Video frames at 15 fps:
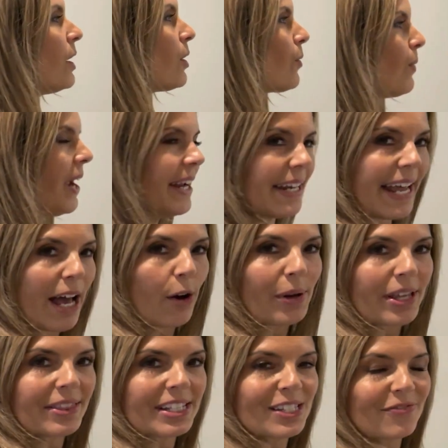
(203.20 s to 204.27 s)
right now
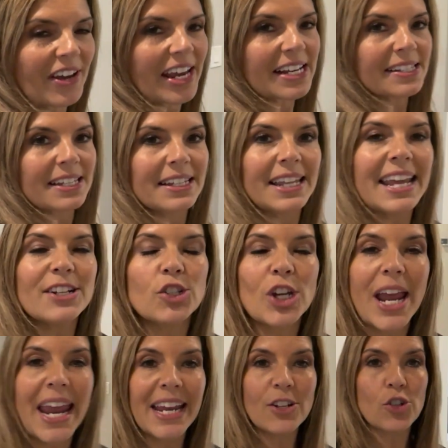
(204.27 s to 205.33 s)
in this phase, and they
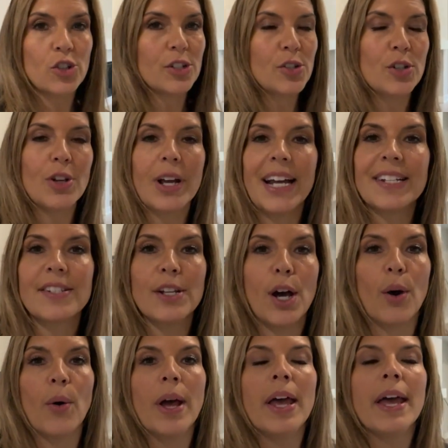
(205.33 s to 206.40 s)
change, just so you guys
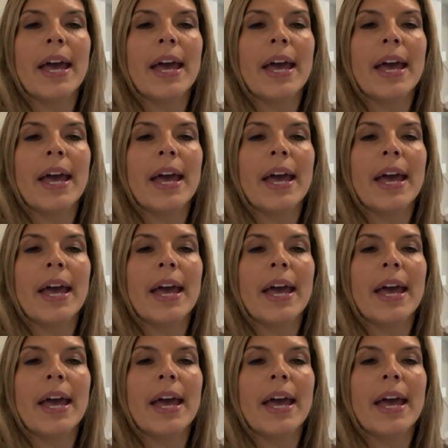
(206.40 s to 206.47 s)
know,